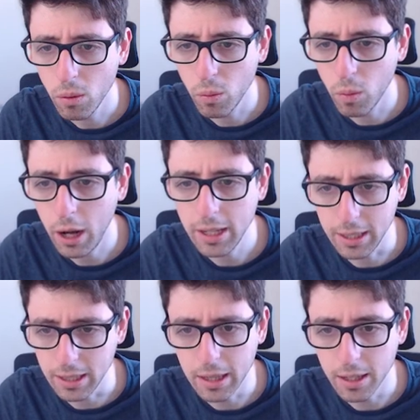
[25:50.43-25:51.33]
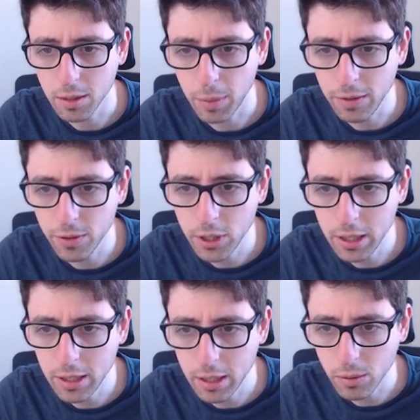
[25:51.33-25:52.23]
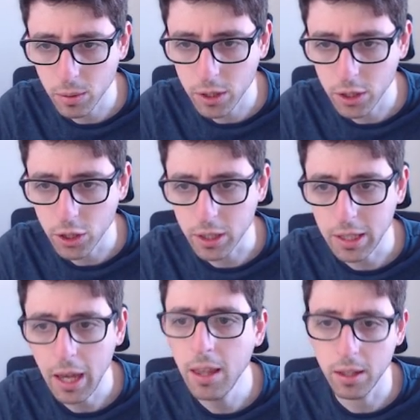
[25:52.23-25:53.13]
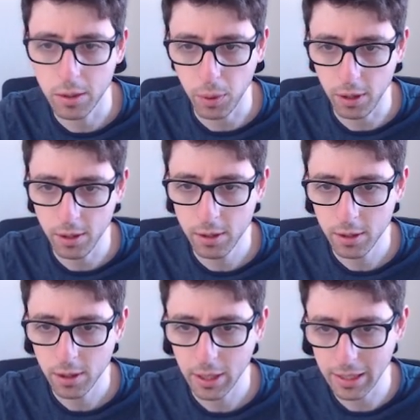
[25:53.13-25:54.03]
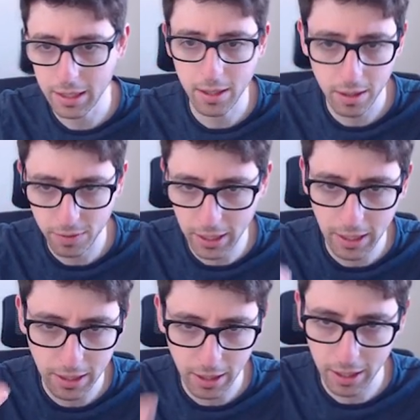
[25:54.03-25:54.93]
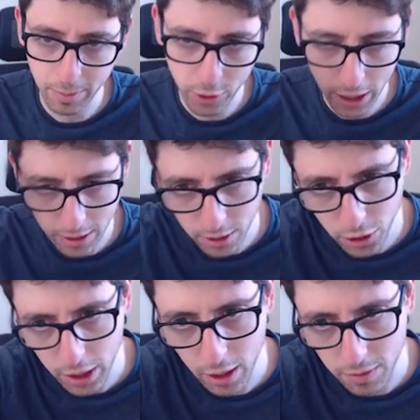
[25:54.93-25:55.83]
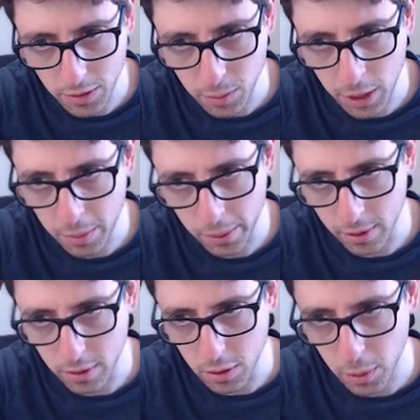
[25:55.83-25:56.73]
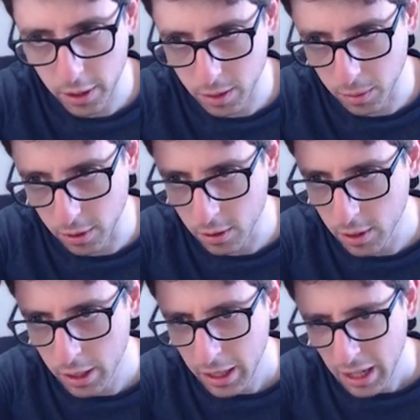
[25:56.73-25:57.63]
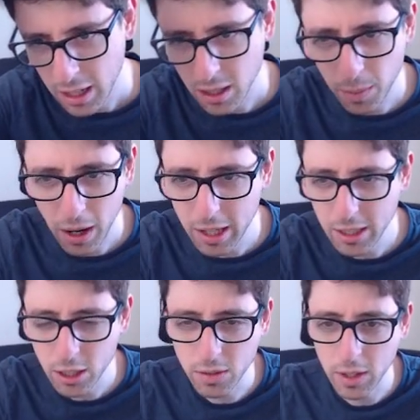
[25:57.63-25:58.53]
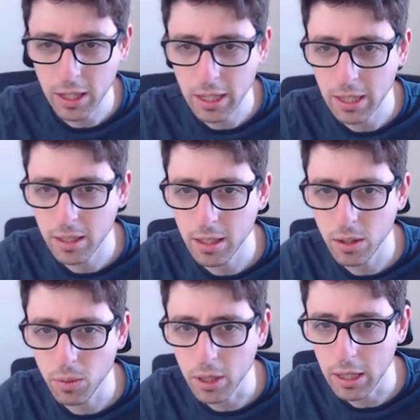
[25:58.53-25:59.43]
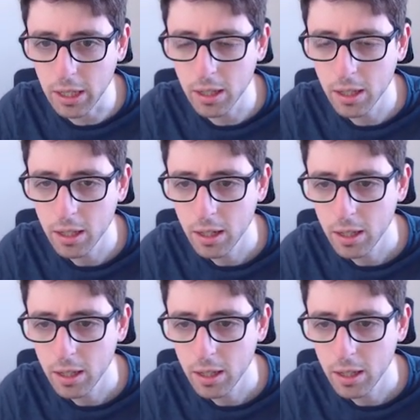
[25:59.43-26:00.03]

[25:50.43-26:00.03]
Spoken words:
why I did this. My first instinct was to just take this pawn, because as a defending side, I'm trying to trade off as many pawns as possible. Somehow, I just felt like it didn't really